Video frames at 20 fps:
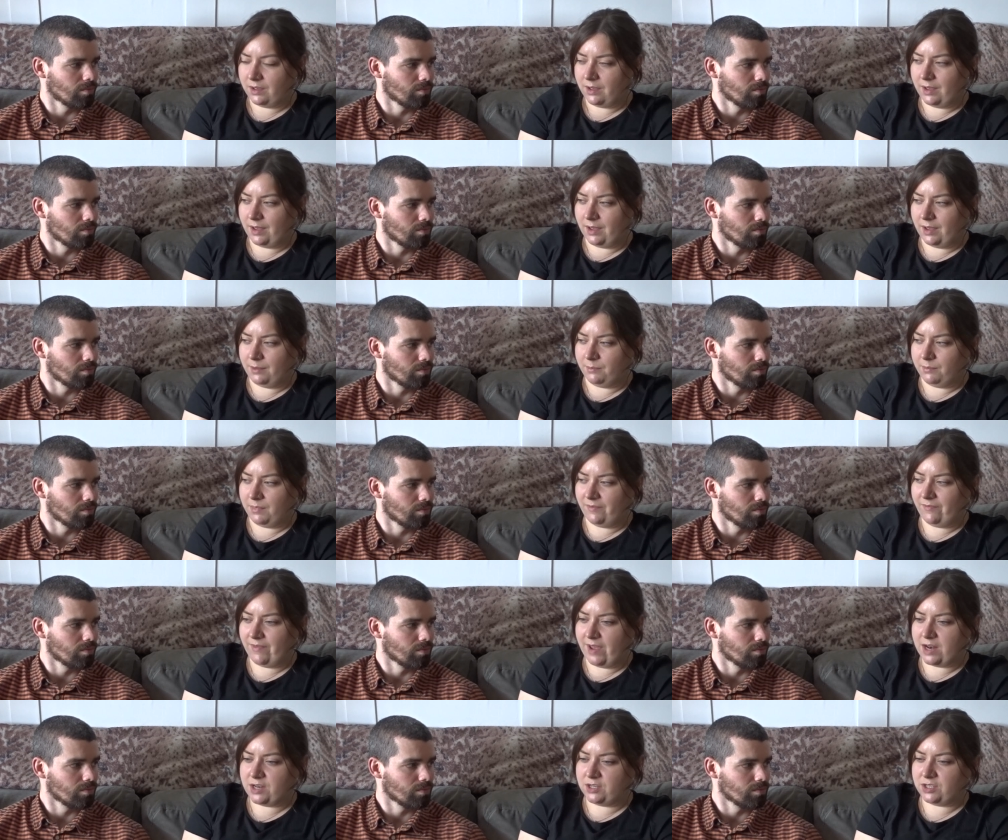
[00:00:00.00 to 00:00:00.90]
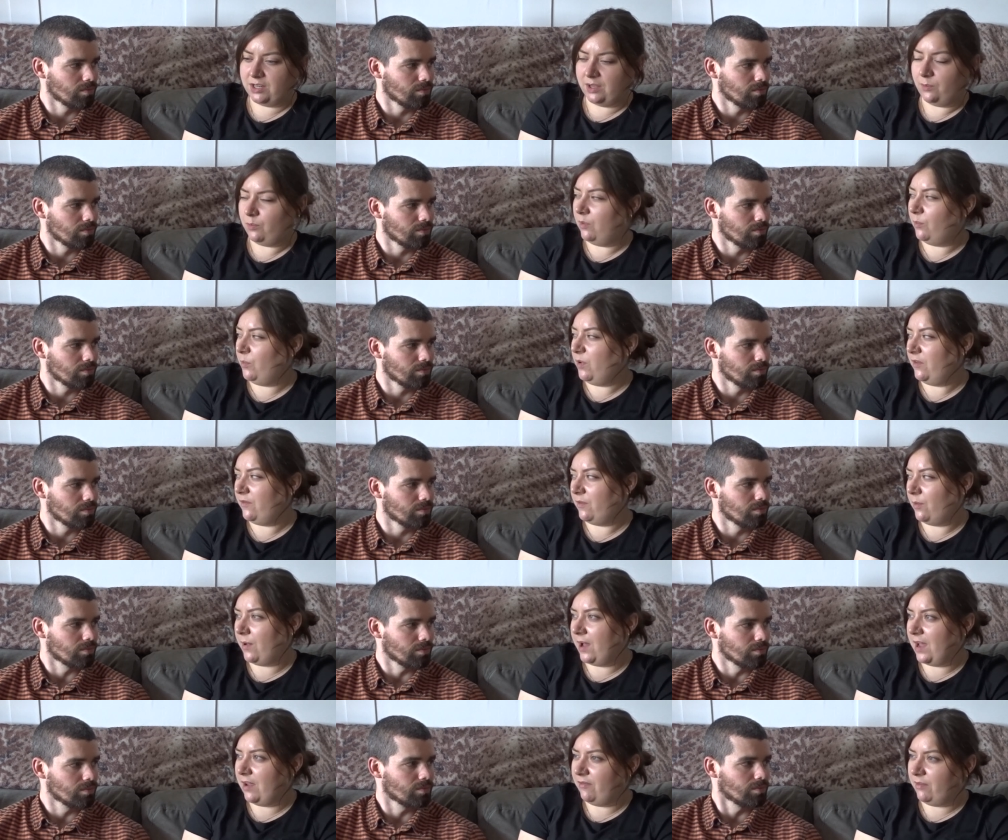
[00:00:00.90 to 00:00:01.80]
Speaker 1: Um, eventually, we'll move
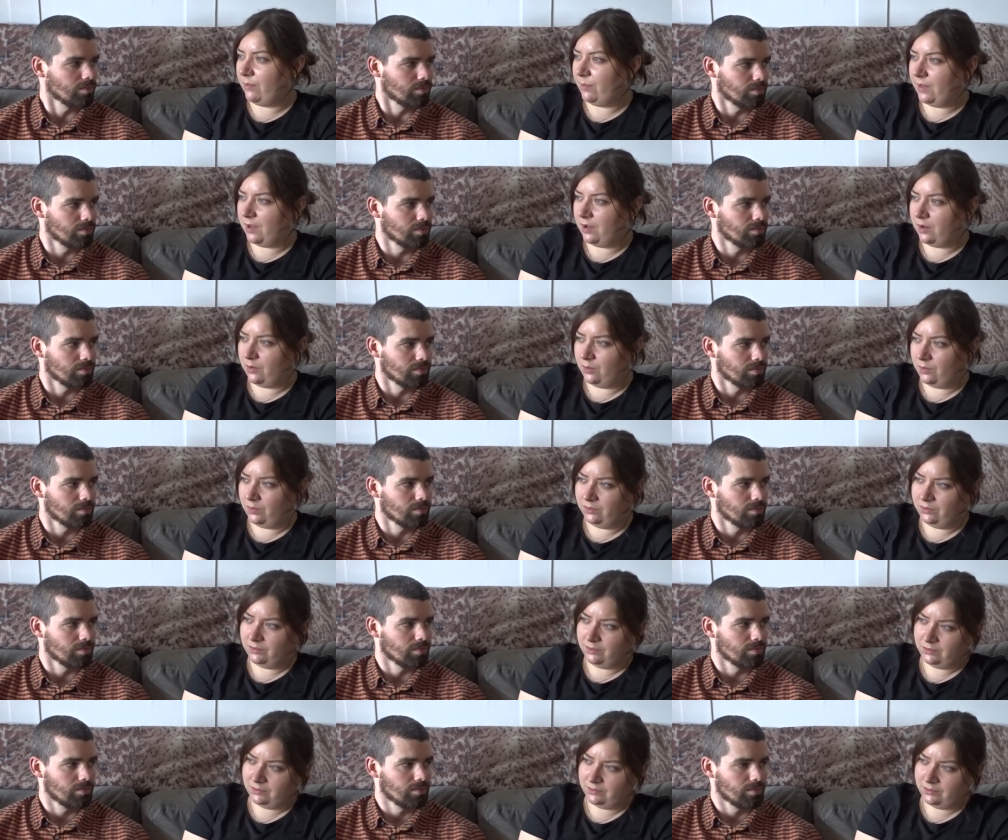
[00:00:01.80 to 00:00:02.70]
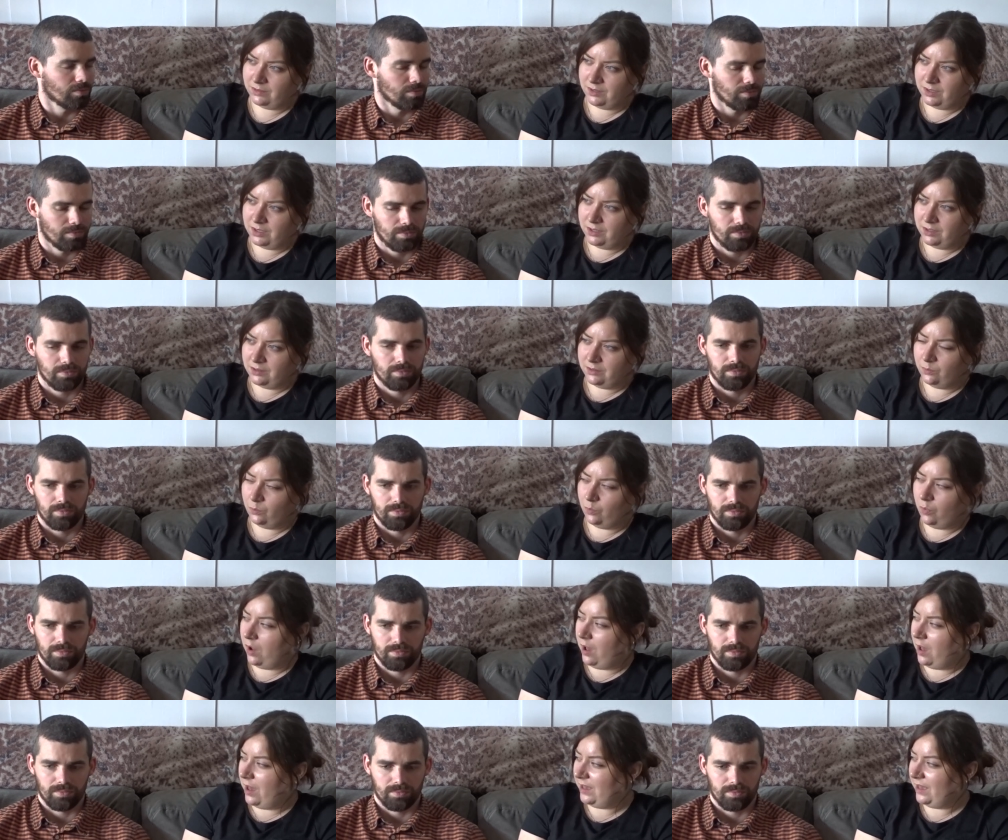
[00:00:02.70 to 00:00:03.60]
away from the whole
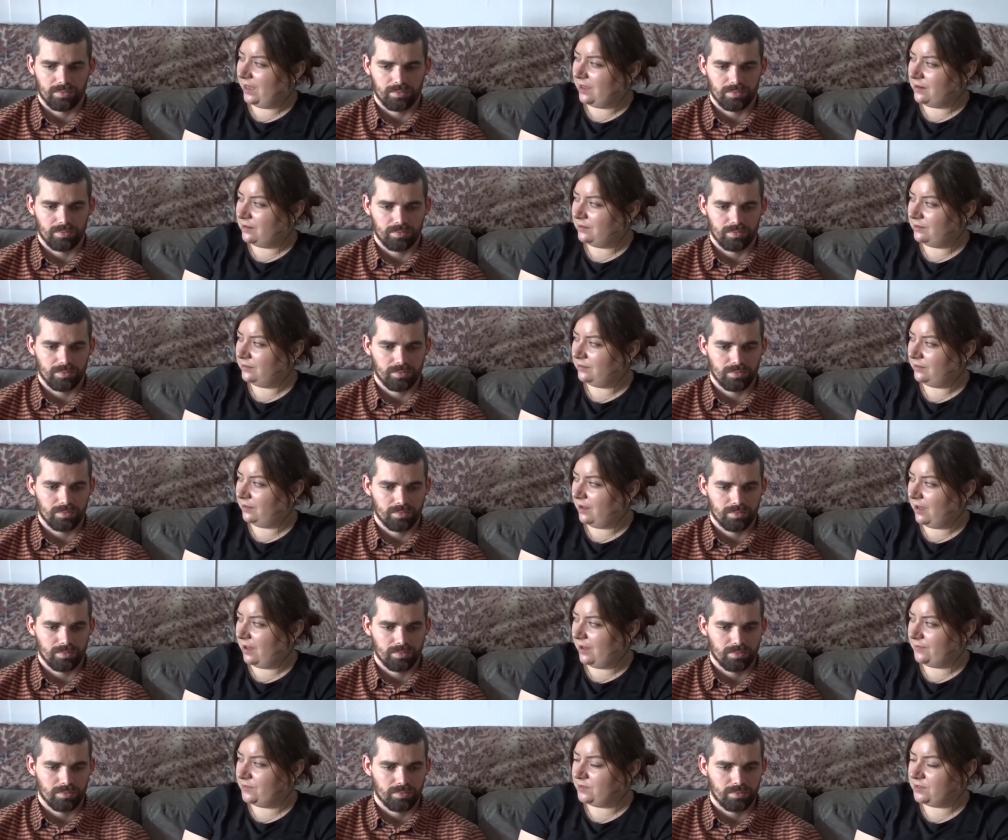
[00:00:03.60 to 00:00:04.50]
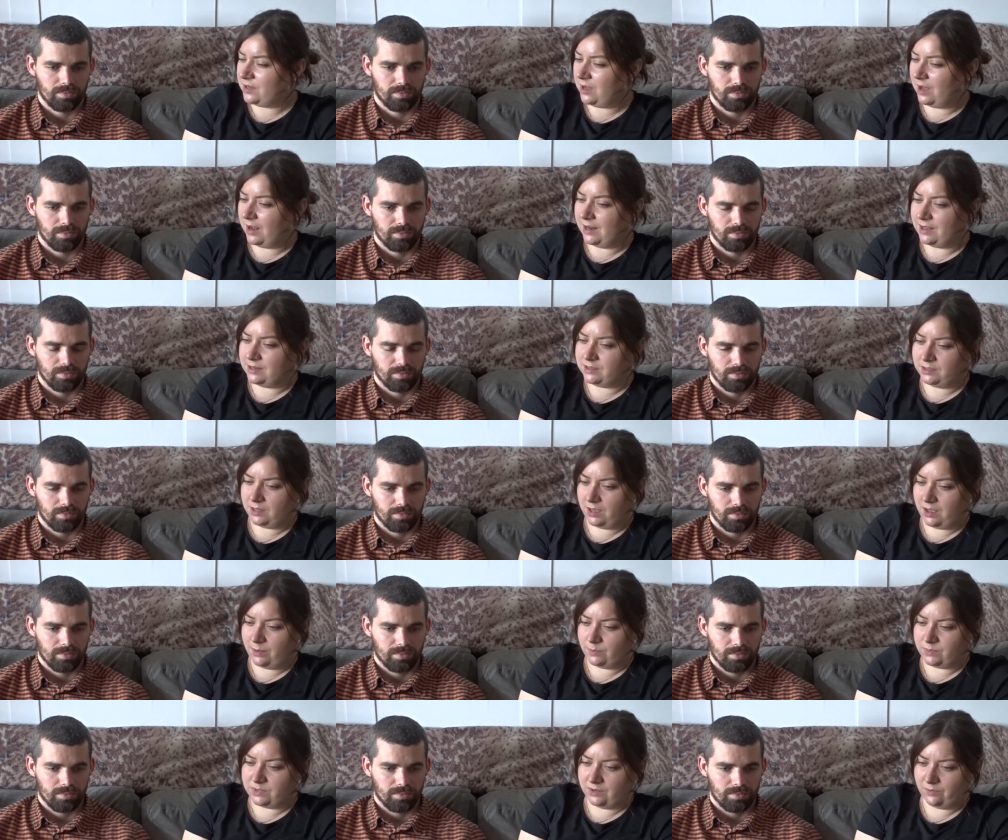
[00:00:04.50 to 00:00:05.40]
working lifestyle in
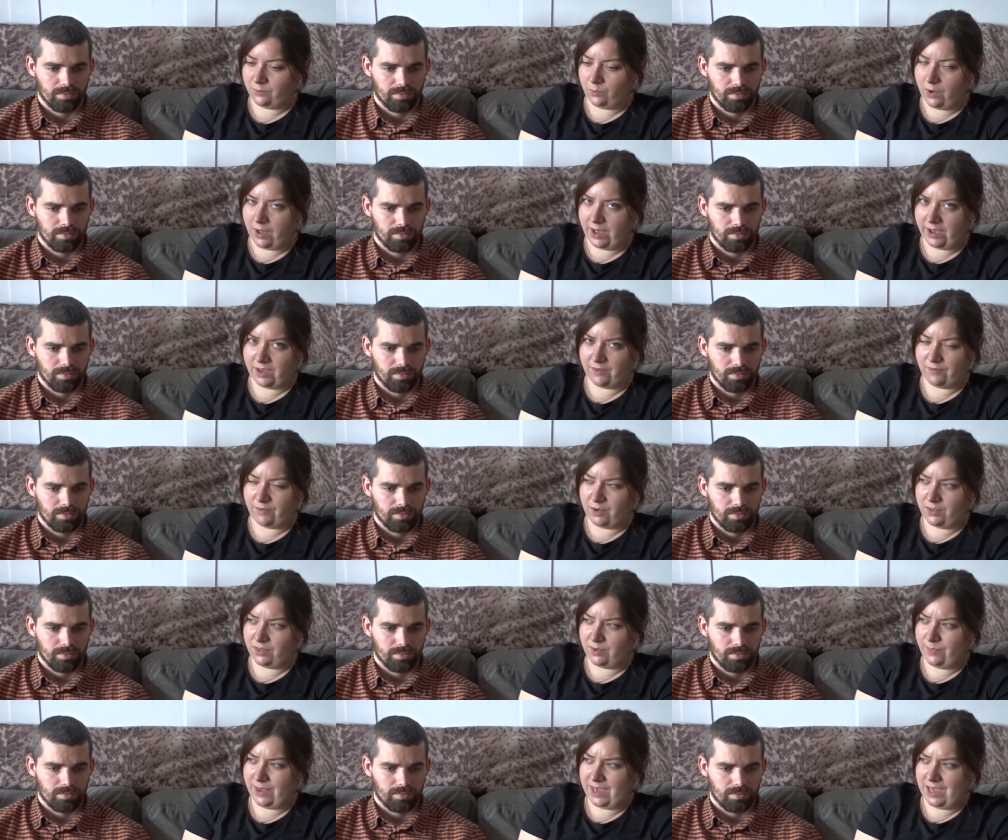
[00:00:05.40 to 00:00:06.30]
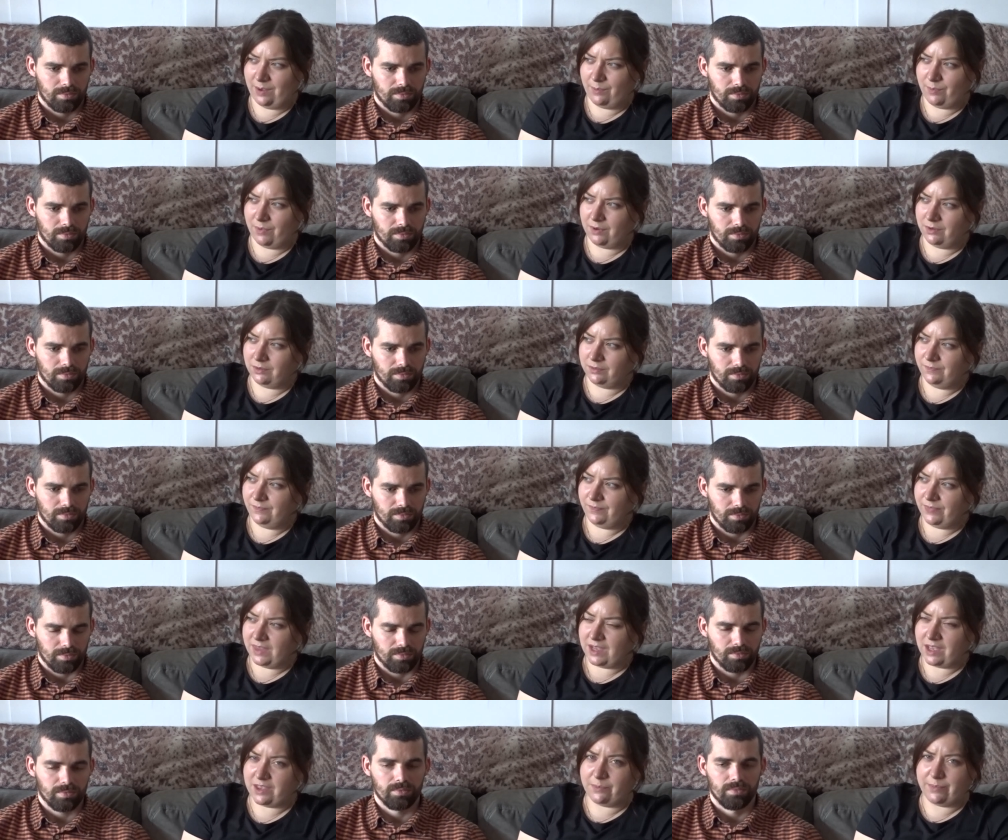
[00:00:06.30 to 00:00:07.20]
terms of working for other people.
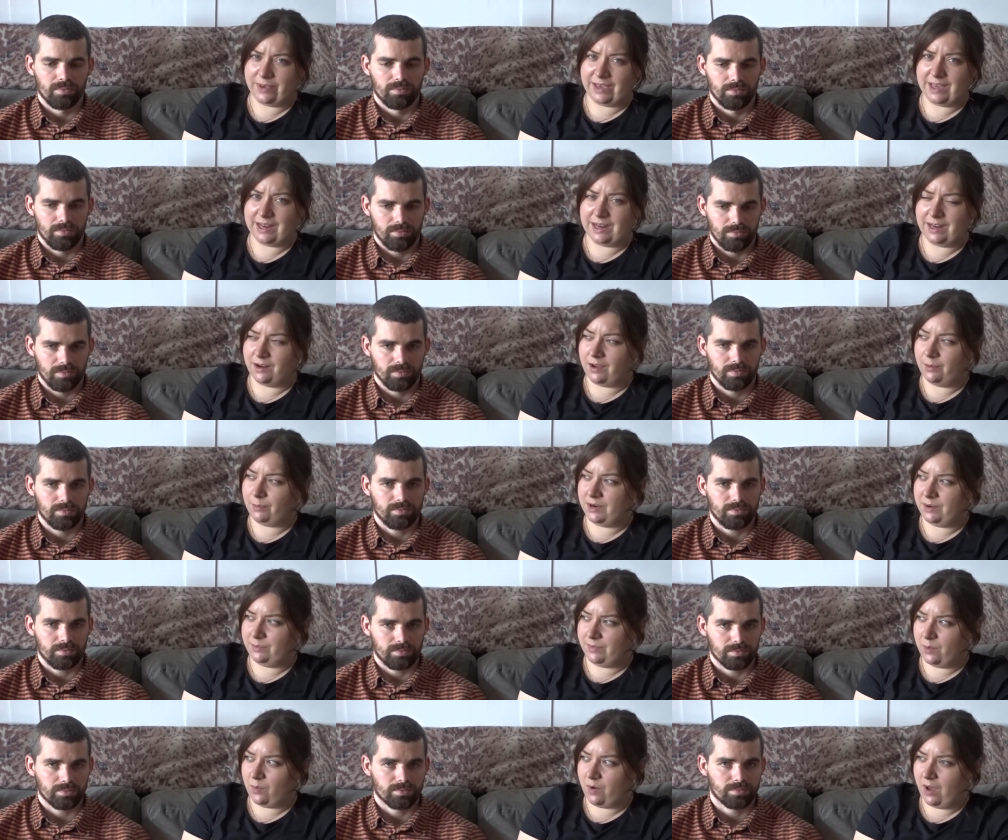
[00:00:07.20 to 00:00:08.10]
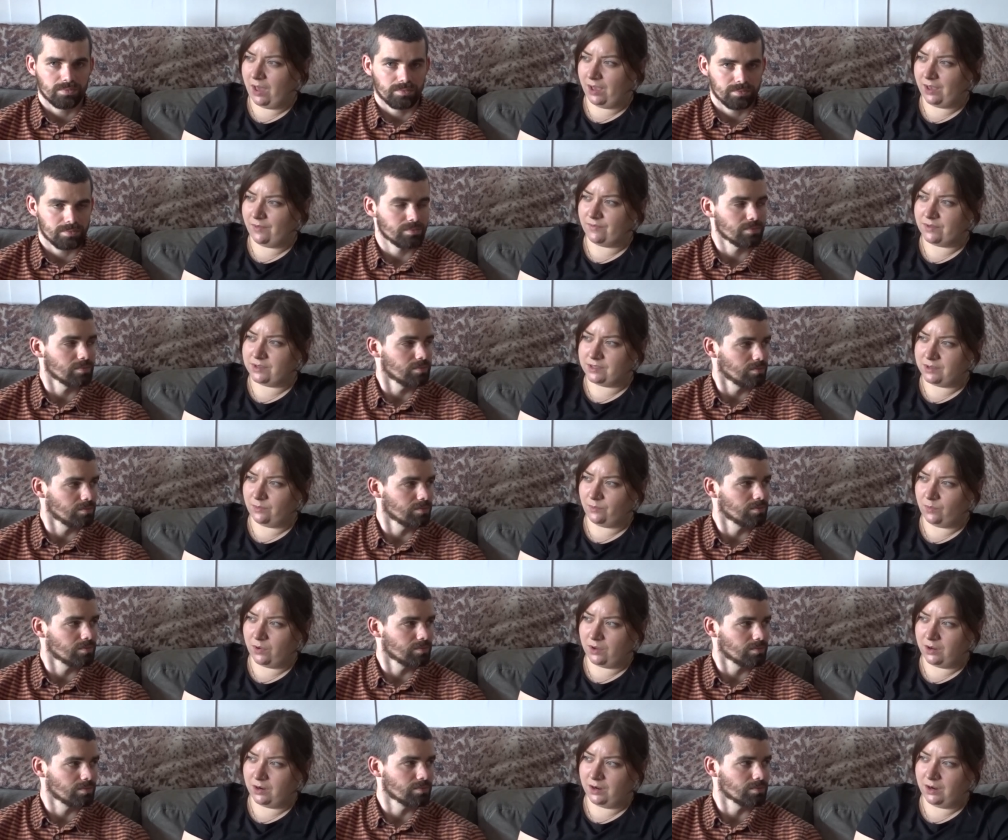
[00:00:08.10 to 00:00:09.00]
At the mm. beginning, I'm going to be working for
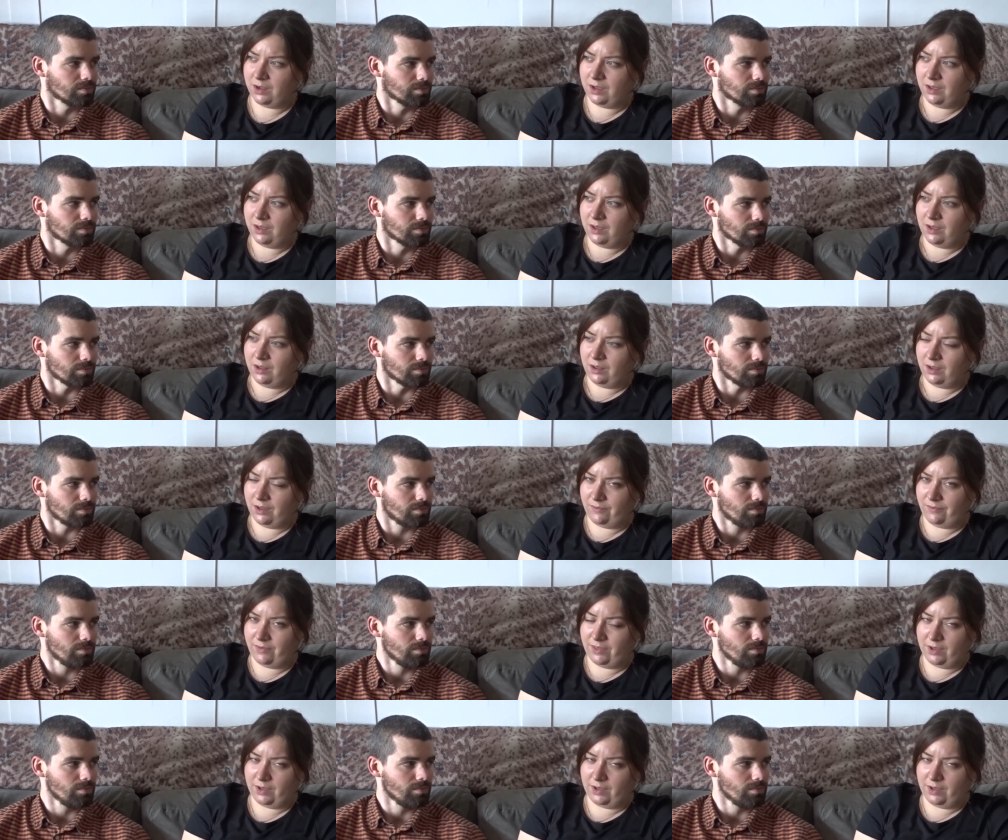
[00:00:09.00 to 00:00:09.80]
someone, like for